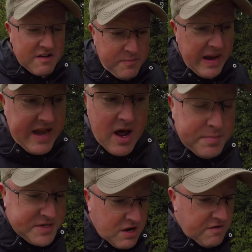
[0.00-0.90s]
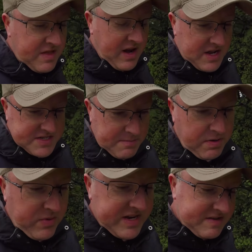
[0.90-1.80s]
I've been up to over the last couple
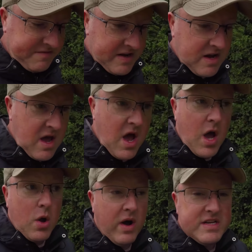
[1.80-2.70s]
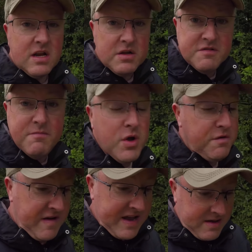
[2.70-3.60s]
of weeks. I've done quite a lot of
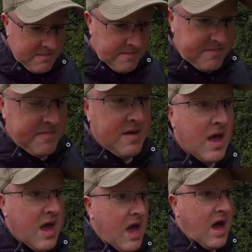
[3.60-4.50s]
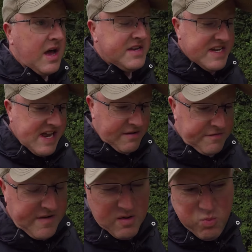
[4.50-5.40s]
moving. I did have
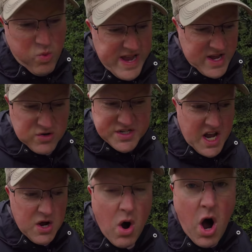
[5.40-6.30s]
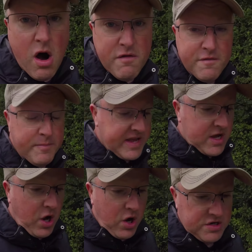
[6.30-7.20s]
a week or so off
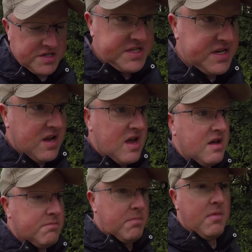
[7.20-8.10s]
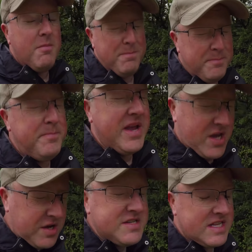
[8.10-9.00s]
because
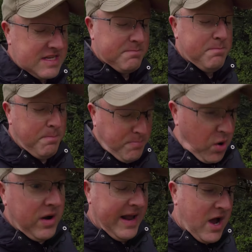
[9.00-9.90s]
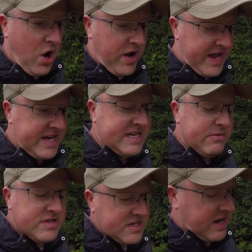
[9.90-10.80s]
of the boiling hot heat. It
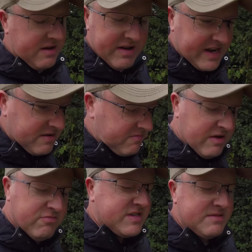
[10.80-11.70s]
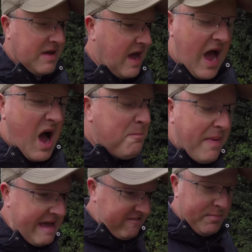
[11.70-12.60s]
was
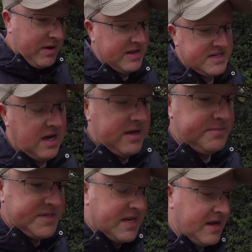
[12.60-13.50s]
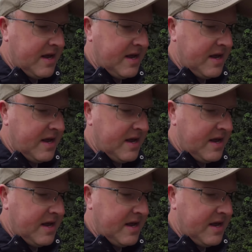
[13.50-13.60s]
unbearable at times.